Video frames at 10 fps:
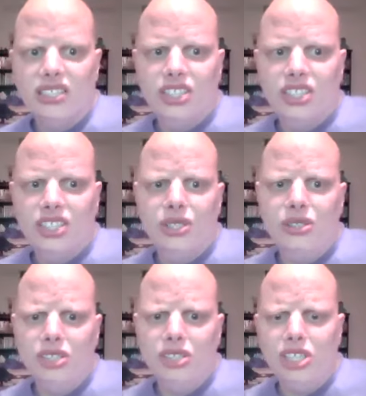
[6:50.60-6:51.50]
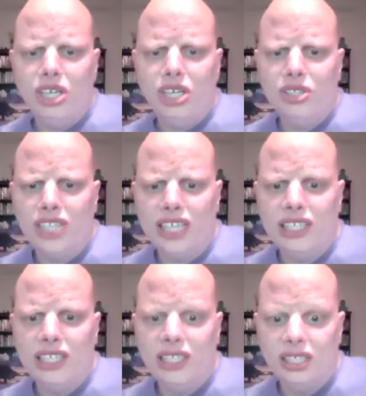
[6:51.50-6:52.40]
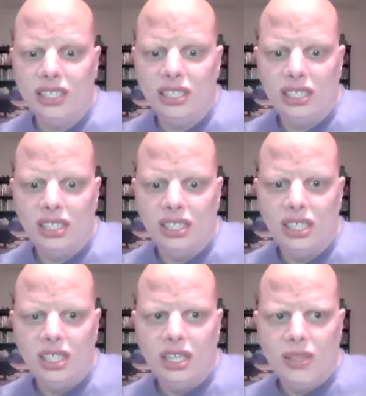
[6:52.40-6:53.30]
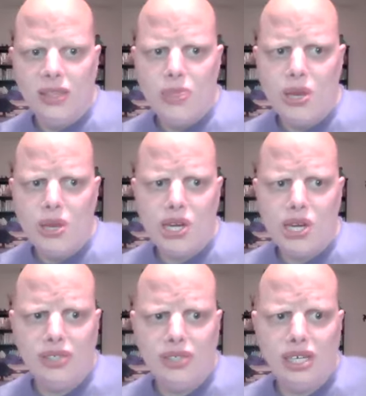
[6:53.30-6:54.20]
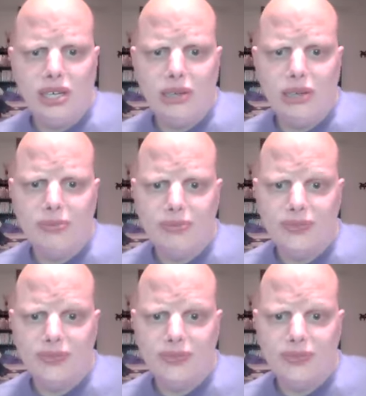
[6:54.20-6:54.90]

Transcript: dude, you know, like, you know, um,